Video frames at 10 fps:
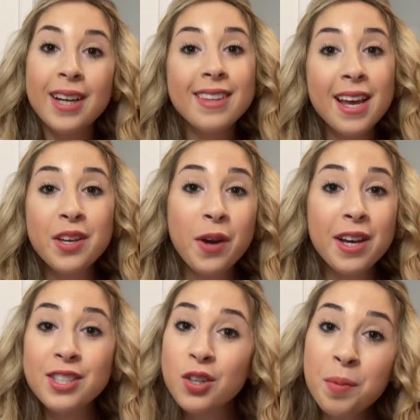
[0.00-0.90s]
Thank you
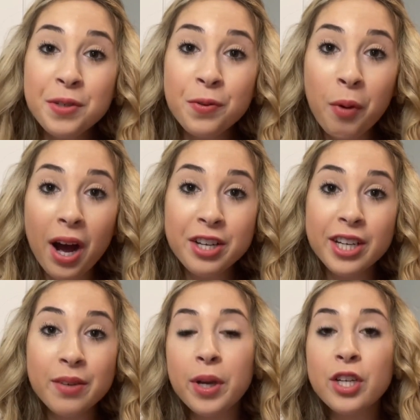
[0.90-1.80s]
guys so much for
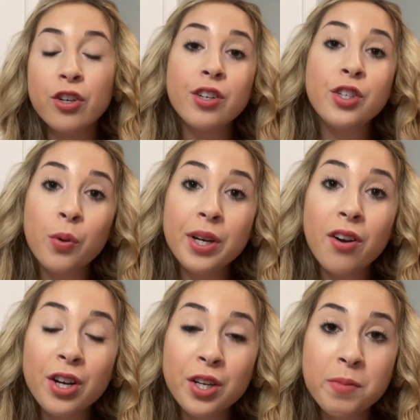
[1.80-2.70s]
watching. Make sure to join
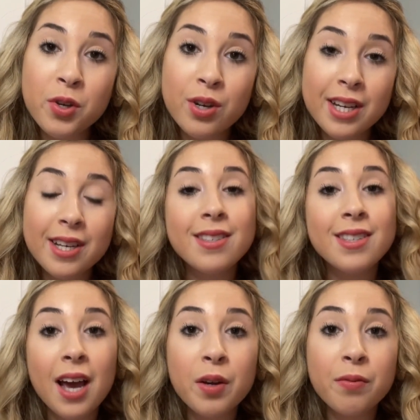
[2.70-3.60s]
our community,
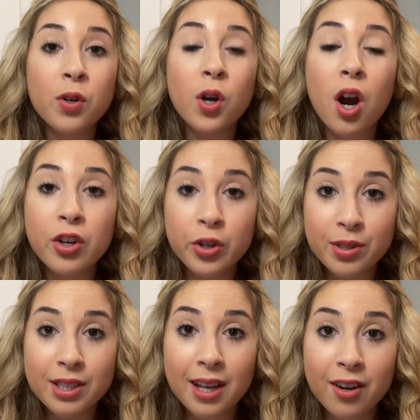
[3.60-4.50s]
sign up for our
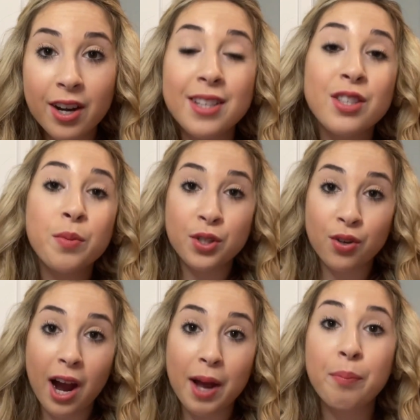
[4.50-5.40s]
newsletter, and
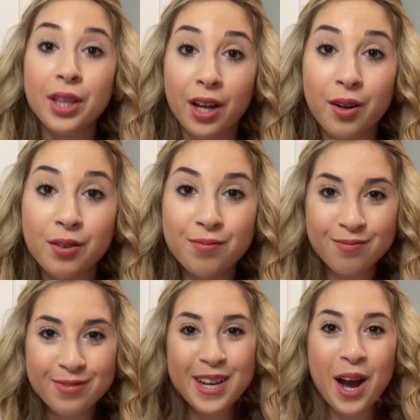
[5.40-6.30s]
subscribe below.
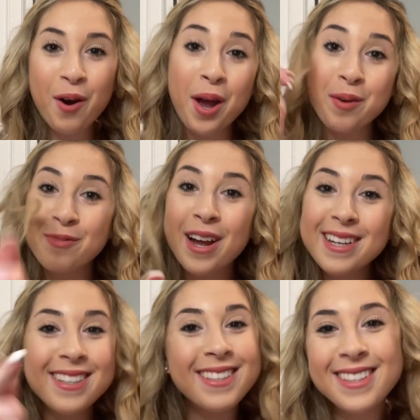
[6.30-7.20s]
Now I am ready
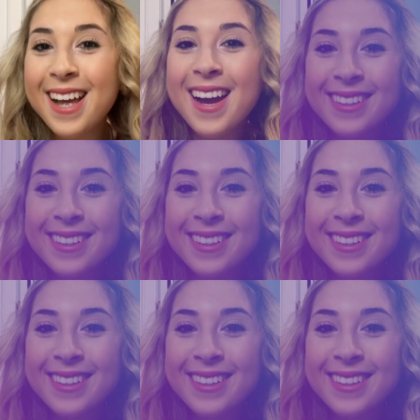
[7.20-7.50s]
to slay.